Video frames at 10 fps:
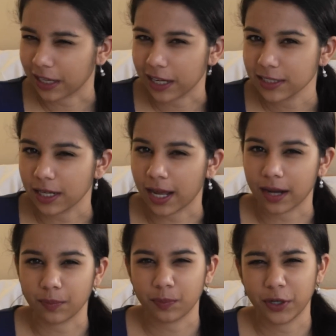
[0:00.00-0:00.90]
nice. I
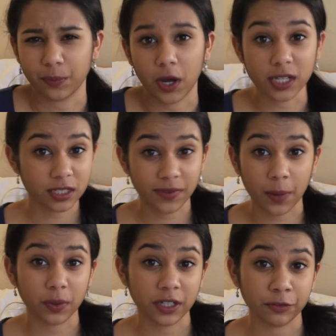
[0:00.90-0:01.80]
had a pretty positive
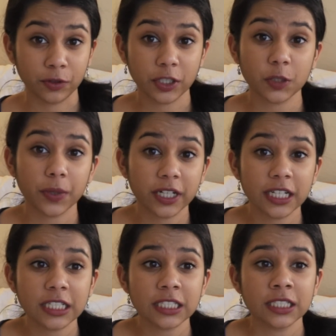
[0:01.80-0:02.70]
Apple interview
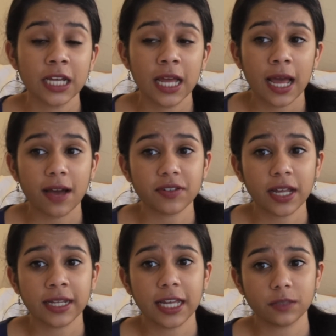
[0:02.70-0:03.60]
experience. After
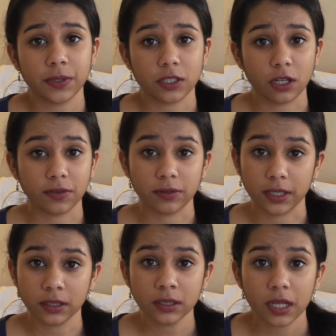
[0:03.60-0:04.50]
that, he asked me to solve a
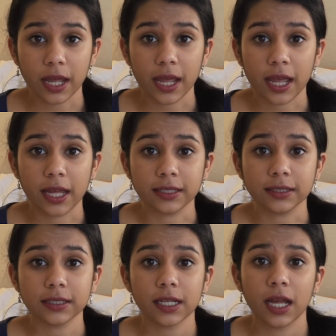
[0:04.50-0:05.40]
riddle
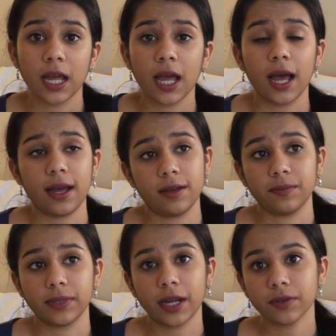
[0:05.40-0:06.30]
and
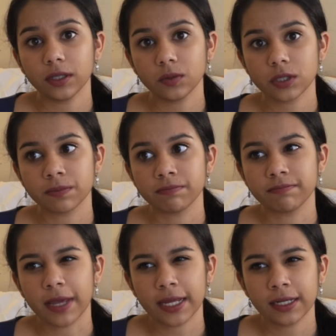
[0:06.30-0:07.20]
um, that riddle was
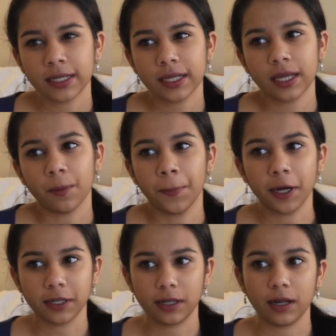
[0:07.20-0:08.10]
mainly a
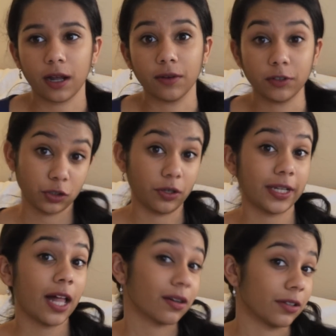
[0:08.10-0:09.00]
model of a
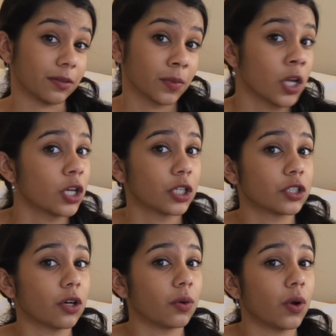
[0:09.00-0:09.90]
sorting algorithm.
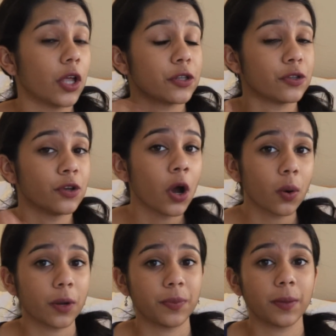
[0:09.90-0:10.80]
So know
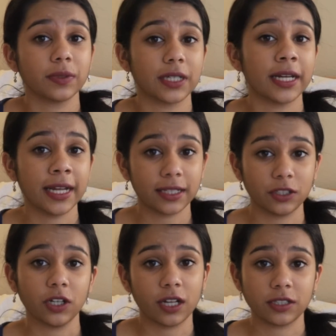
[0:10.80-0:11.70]
and be able to connect the
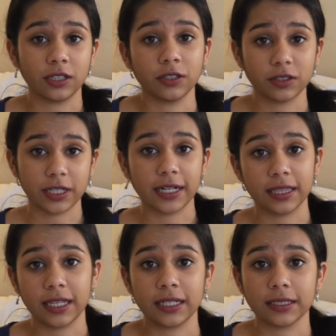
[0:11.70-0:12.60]
dots on those kind of
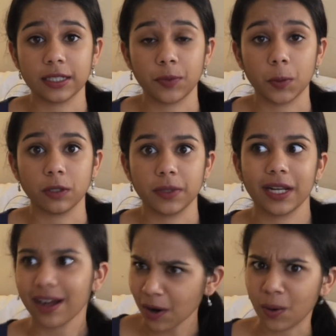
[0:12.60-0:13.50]
things and be able to be
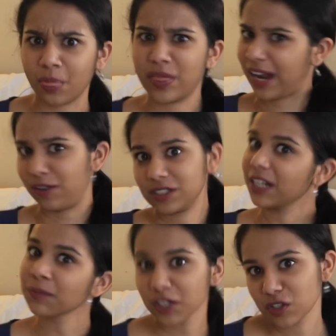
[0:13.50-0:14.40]
like, oh, that looks
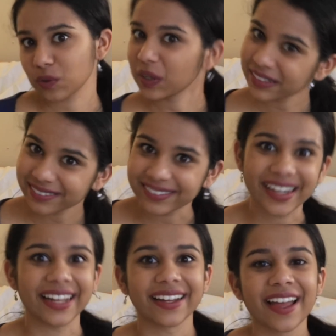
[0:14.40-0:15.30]
like merge sort.
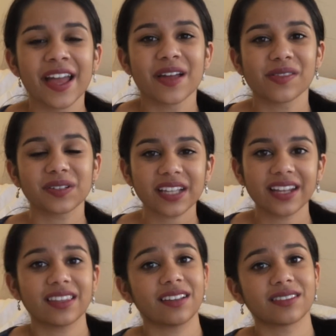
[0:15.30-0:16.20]
Like those
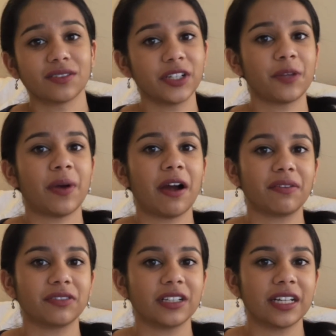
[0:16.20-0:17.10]
kind of things are really
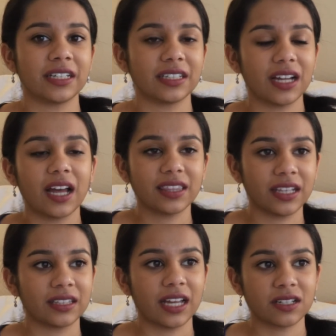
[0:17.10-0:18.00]
powerful and I
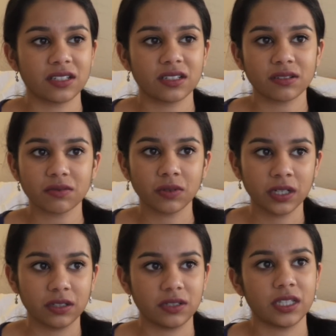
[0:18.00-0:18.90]
think that's one
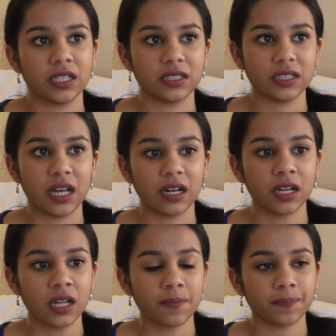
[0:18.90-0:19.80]
of those things that
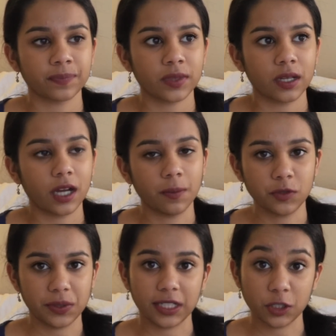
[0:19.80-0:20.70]

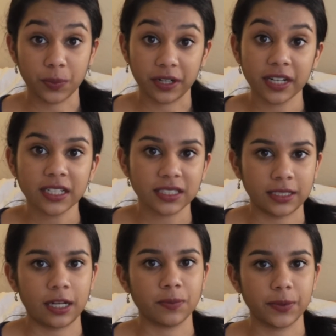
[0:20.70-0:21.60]
comes with experience
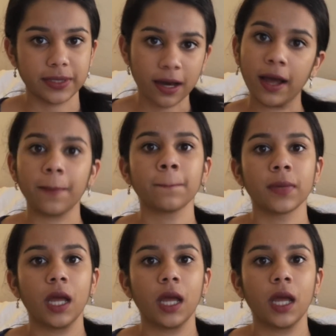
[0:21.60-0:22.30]
and comes with time.